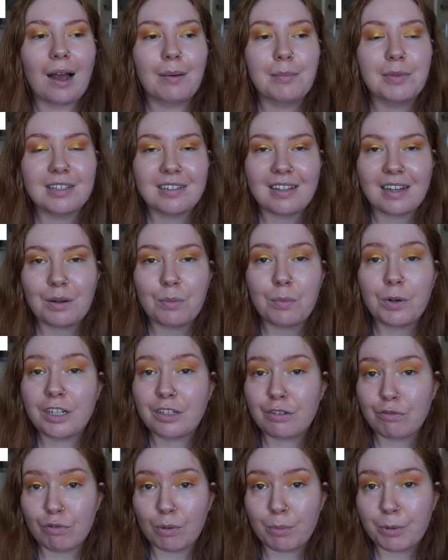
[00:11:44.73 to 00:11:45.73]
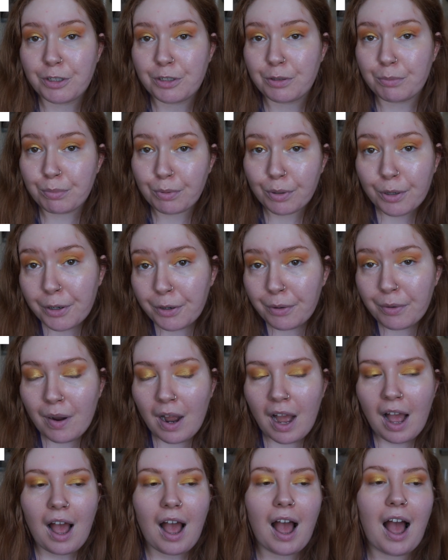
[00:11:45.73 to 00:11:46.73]
The second one is Robert de Brew,
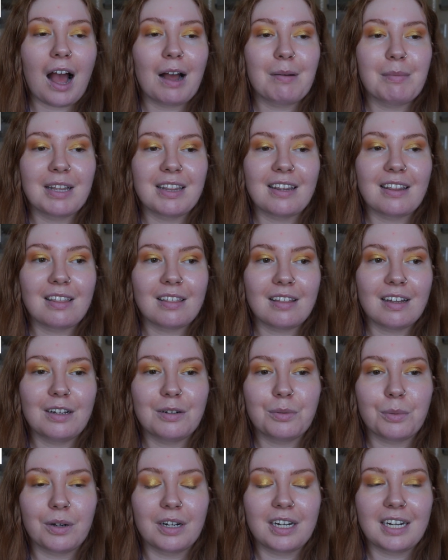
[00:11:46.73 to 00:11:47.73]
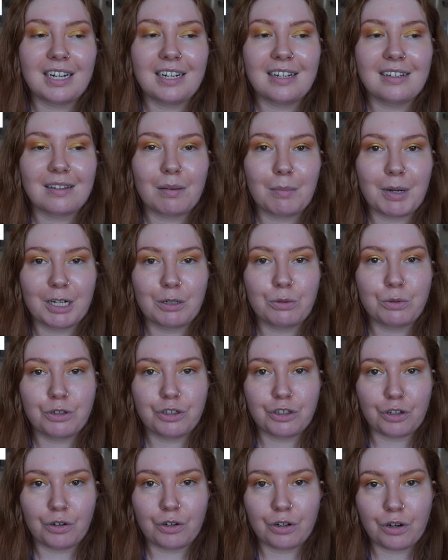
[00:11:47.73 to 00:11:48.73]
and the third one is a man called
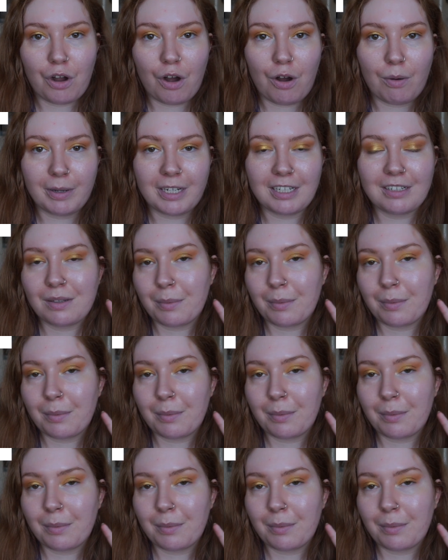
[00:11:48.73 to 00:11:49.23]
John Comyn.